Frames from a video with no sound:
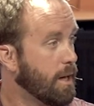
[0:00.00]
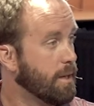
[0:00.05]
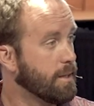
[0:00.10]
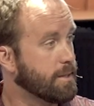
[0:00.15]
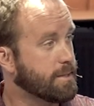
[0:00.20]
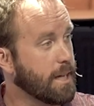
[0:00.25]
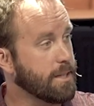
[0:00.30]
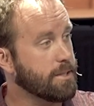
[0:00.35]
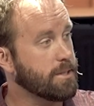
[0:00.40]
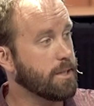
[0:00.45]
The
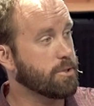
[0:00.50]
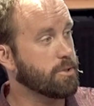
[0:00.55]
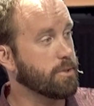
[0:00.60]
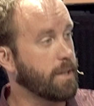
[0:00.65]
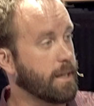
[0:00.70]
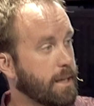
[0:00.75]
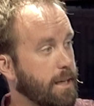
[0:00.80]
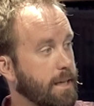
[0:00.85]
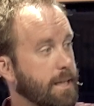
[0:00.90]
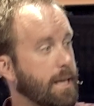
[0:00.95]
secessionists are
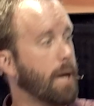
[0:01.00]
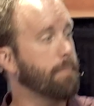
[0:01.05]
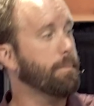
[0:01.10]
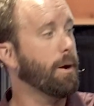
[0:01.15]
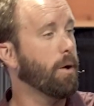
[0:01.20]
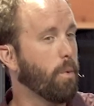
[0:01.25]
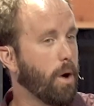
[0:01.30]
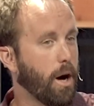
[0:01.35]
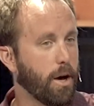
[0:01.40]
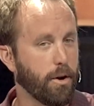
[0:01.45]
like, he came
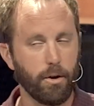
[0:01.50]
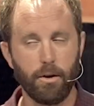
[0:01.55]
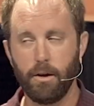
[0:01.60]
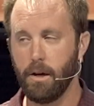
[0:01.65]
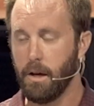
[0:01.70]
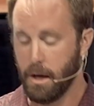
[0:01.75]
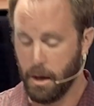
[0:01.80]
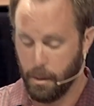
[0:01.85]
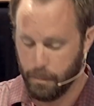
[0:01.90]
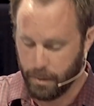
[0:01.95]
by water,
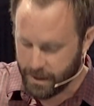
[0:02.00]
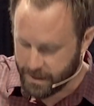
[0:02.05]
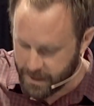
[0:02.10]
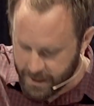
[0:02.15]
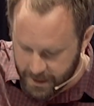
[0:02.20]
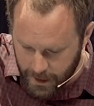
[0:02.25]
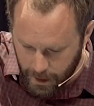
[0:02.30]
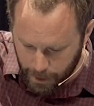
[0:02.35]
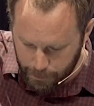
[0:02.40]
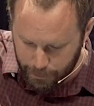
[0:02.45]
but he
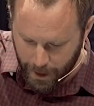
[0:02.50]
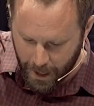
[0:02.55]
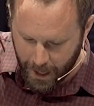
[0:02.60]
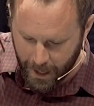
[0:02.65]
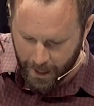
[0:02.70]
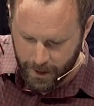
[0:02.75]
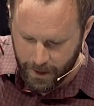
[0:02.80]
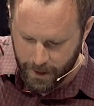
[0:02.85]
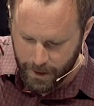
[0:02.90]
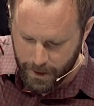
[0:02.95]
didn't come
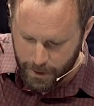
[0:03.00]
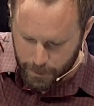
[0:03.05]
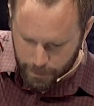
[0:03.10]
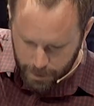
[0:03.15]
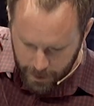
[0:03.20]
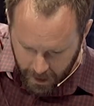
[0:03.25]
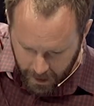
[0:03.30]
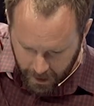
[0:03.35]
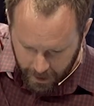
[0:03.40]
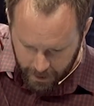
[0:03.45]
by
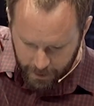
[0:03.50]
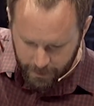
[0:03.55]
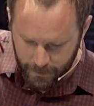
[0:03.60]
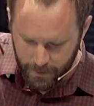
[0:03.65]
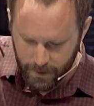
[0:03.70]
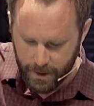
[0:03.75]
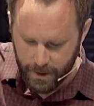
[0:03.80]
blood,